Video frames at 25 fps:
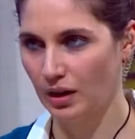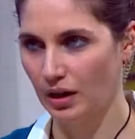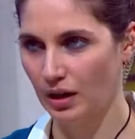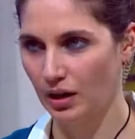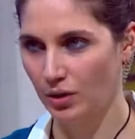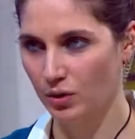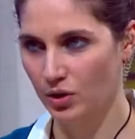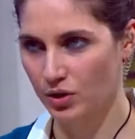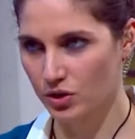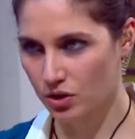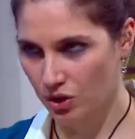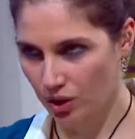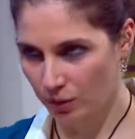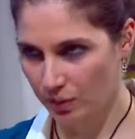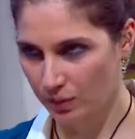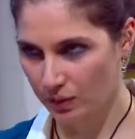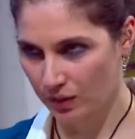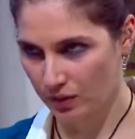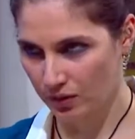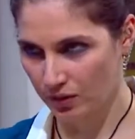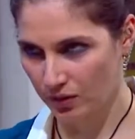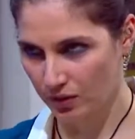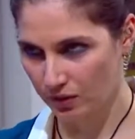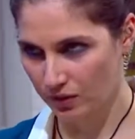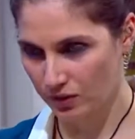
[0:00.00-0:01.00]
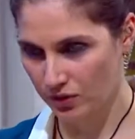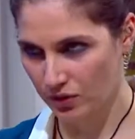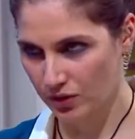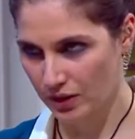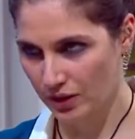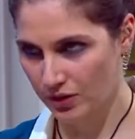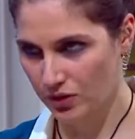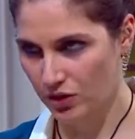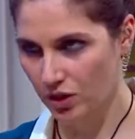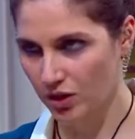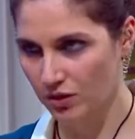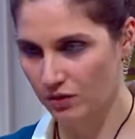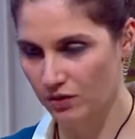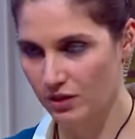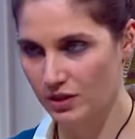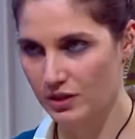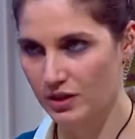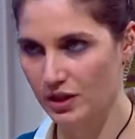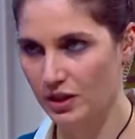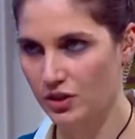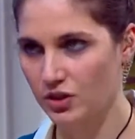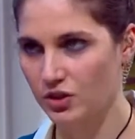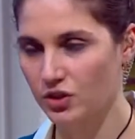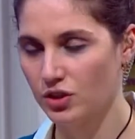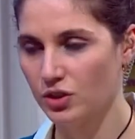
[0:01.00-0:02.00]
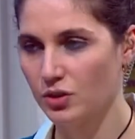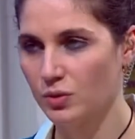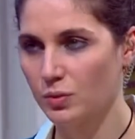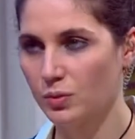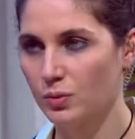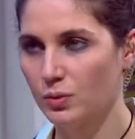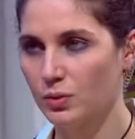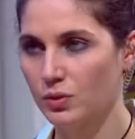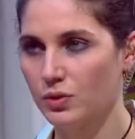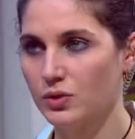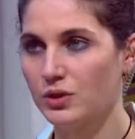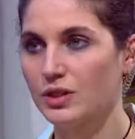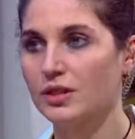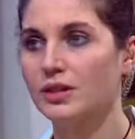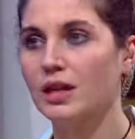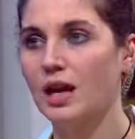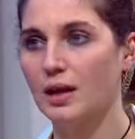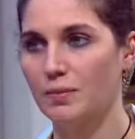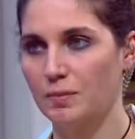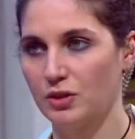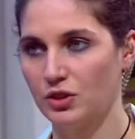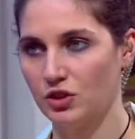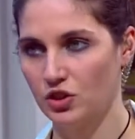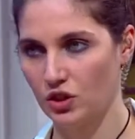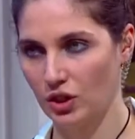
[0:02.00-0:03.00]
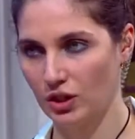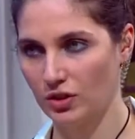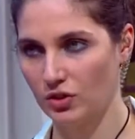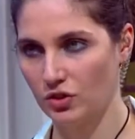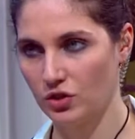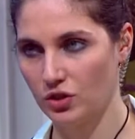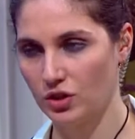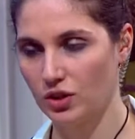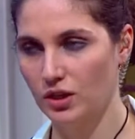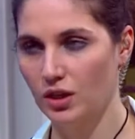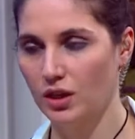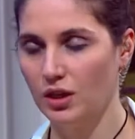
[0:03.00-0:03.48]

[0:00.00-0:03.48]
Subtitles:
our topic of today's conversation was climate change.